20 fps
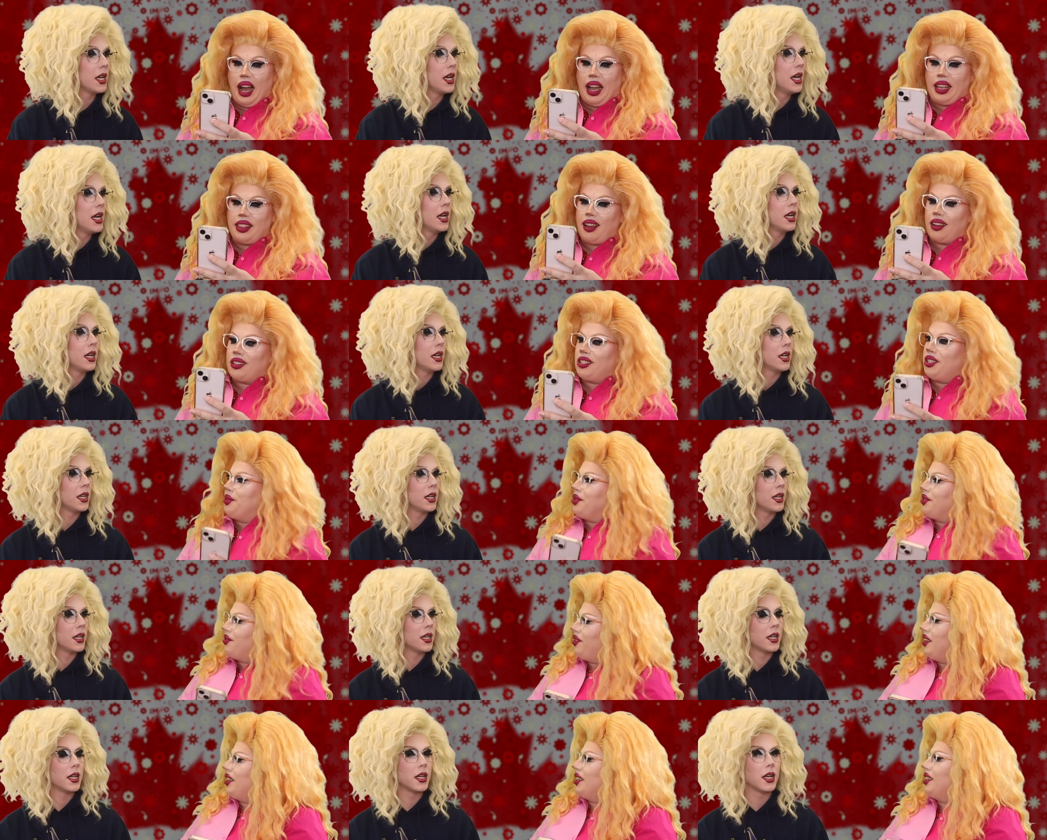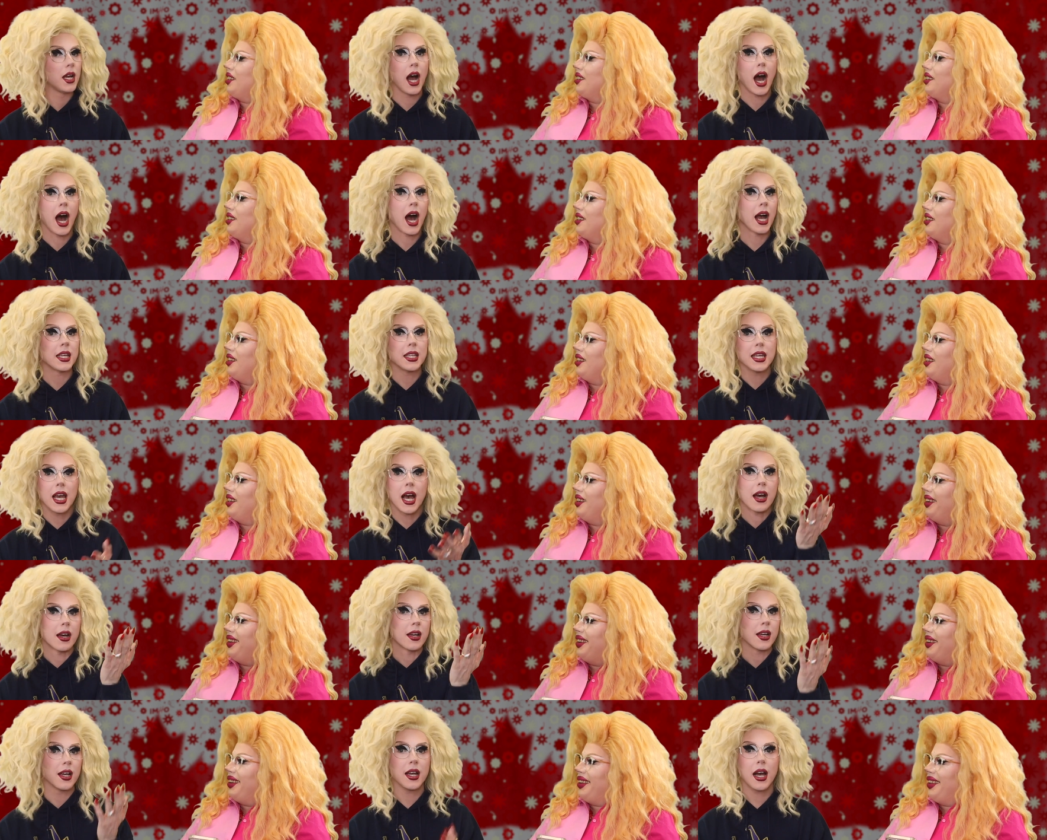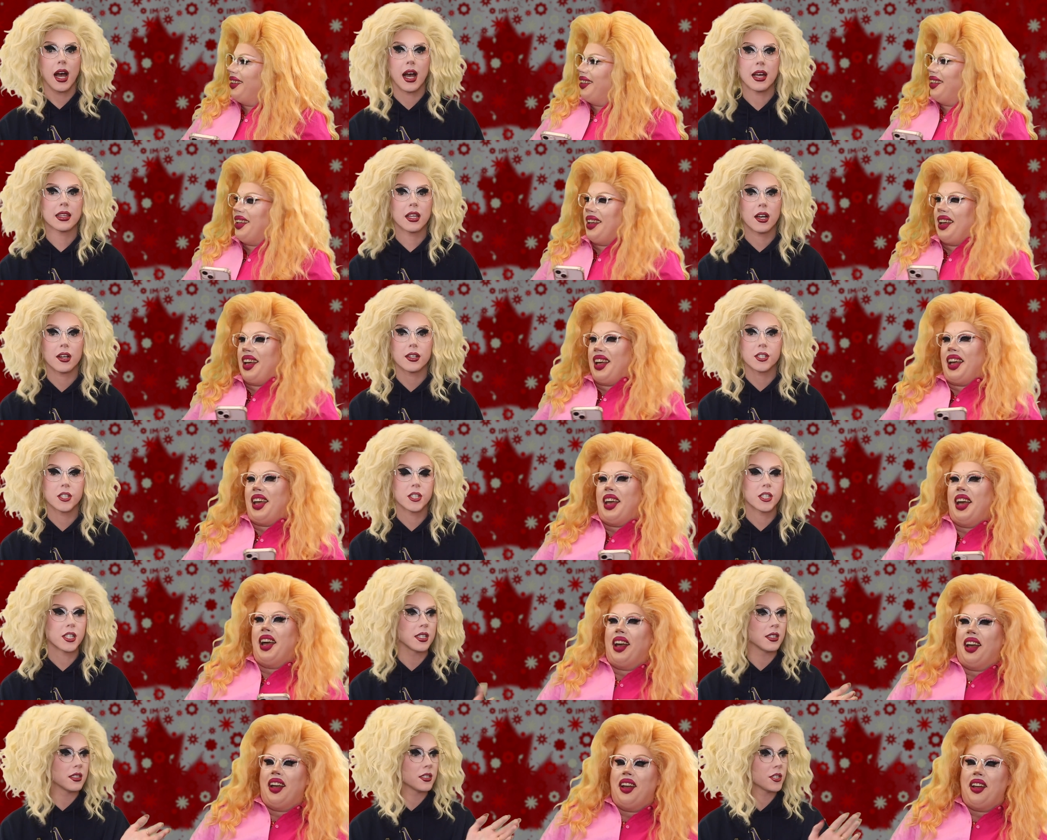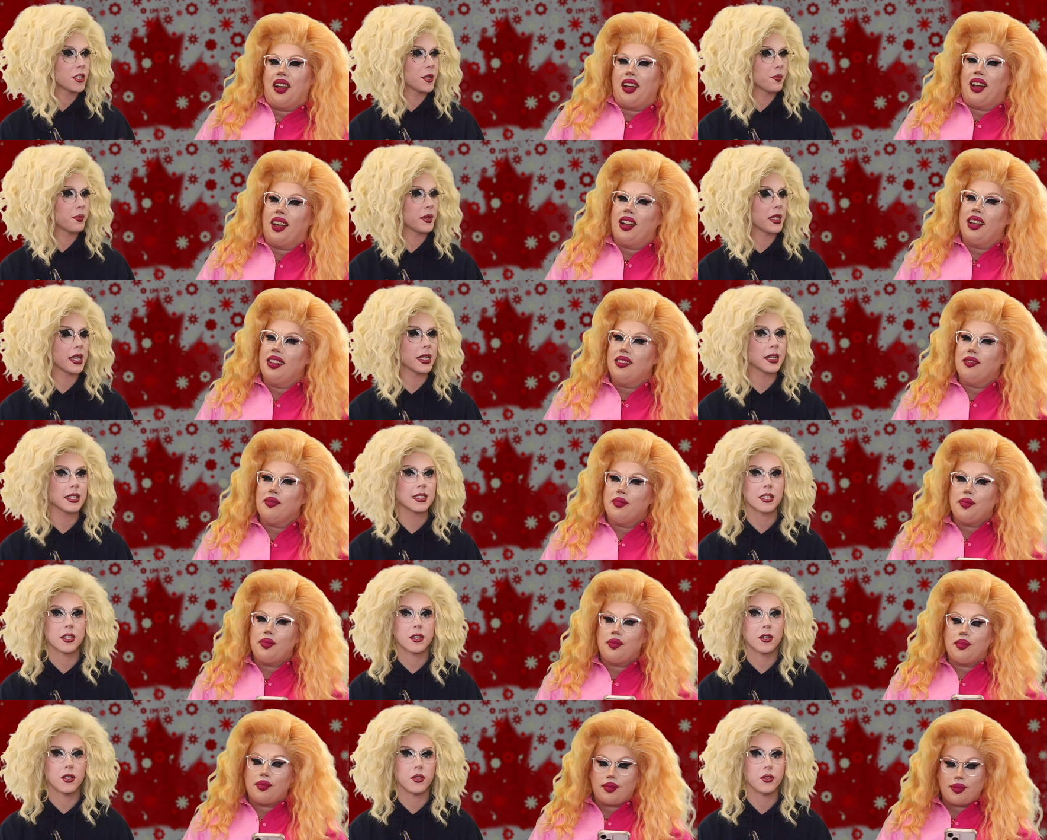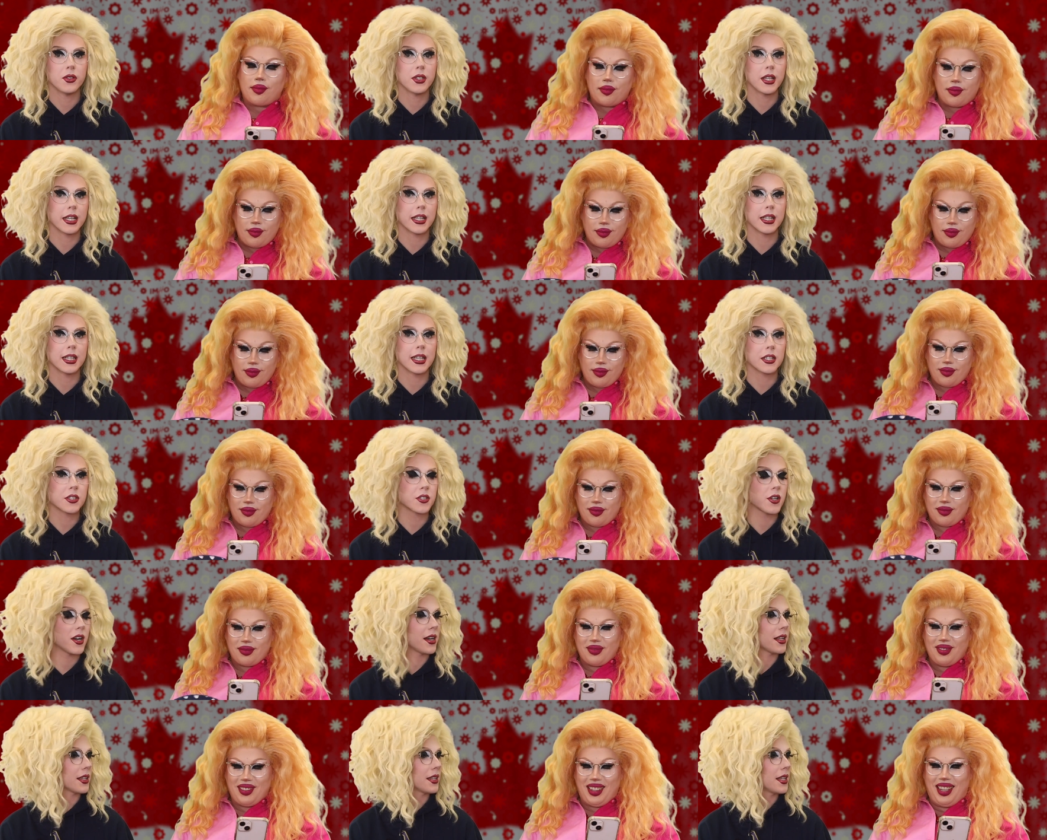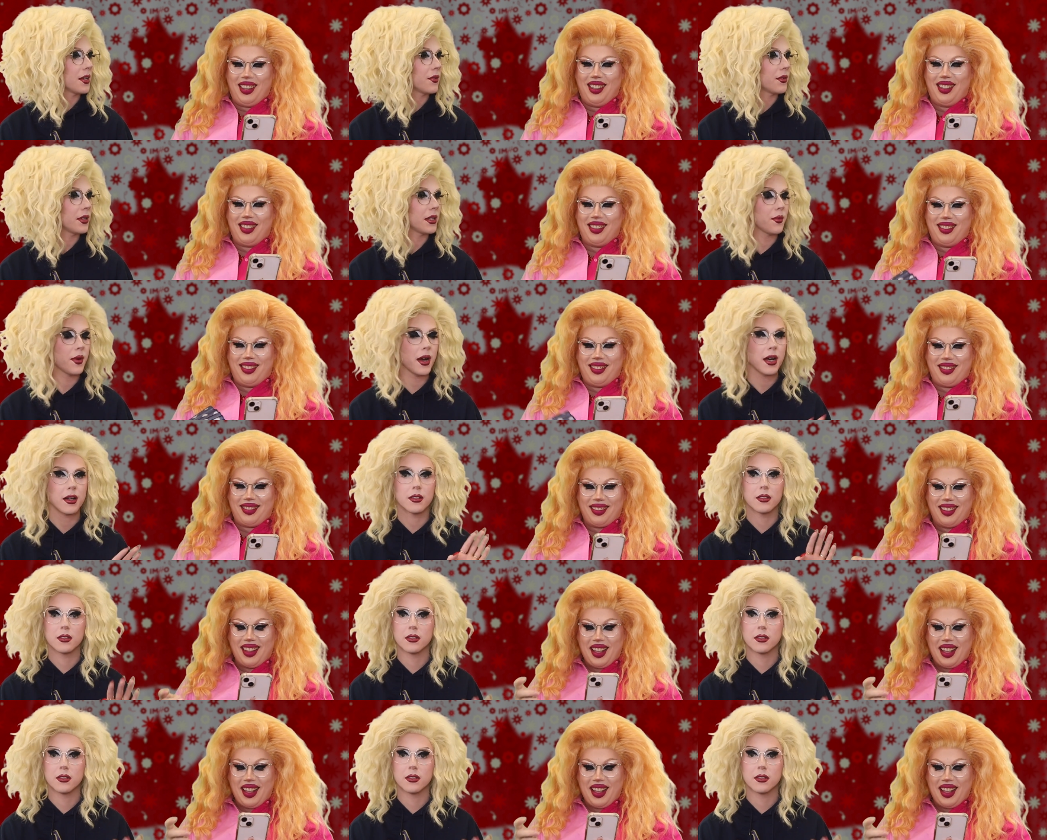Speaker 1: I
Speaker 2: thought she was funny.
Speaker 1: I yeah, I thought she, she played into the whole like electronic thing really well.